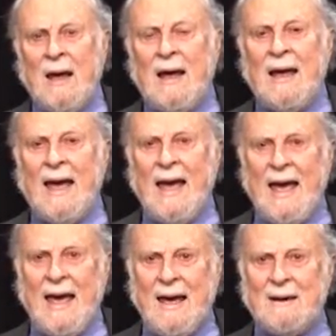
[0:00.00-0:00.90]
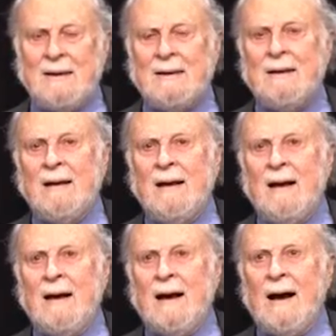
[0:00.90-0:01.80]
no. And
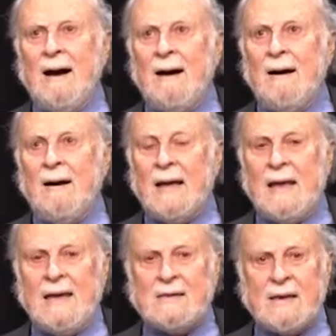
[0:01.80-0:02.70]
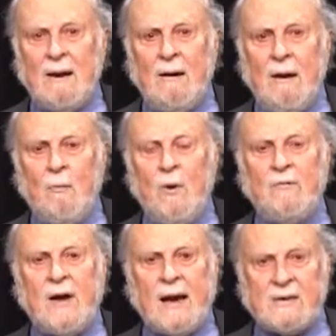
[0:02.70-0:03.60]
uh, he said,
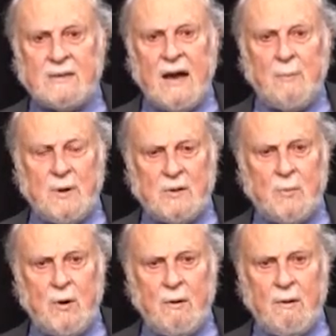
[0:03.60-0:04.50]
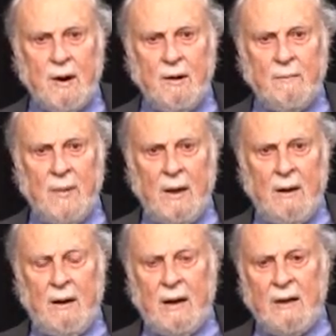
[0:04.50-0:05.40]
We've got to stop this program
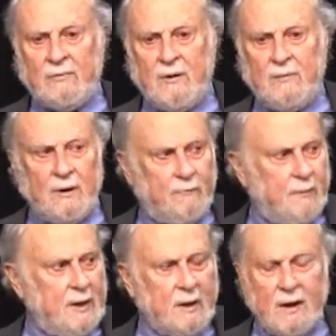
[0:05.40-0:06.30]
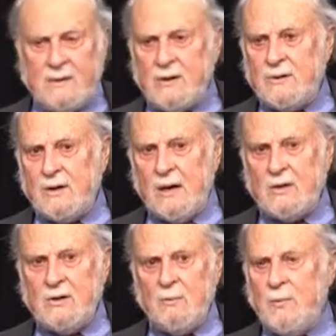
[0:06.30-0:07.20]
of giving a free college
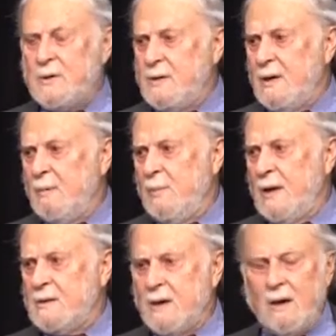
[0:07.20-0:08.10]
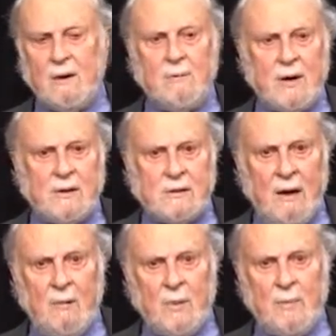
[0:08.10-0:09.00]
education to prison inmates. Otherwise,
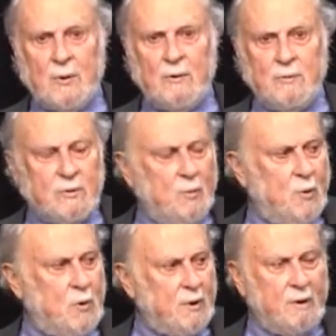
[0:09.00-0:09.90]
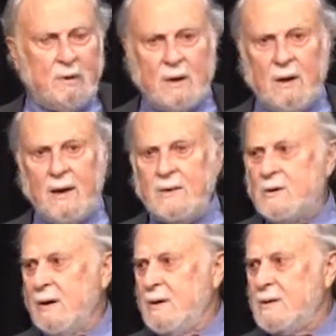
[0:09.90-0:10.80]
people who are too poor to go to college are
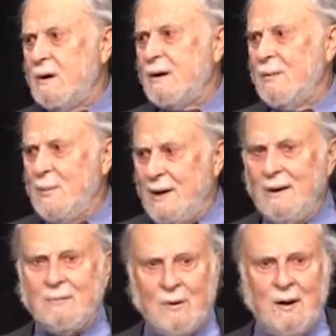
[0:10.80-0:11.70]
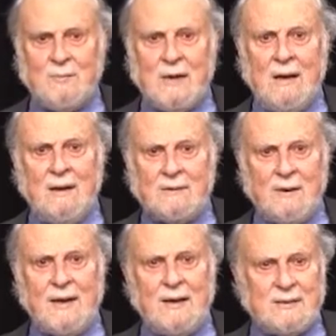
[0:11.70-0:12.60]
going to start committing crimes so
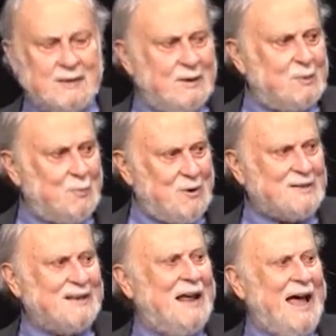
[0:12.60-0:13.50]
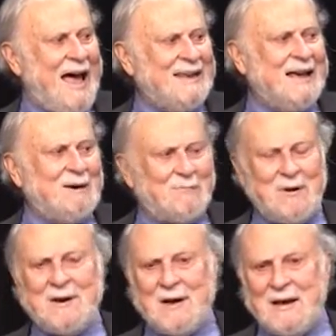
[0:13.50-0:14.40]
they can get sent to prison to get a, a and get a
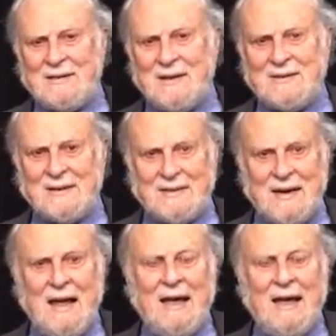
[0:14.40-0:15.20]
free college yeah. education.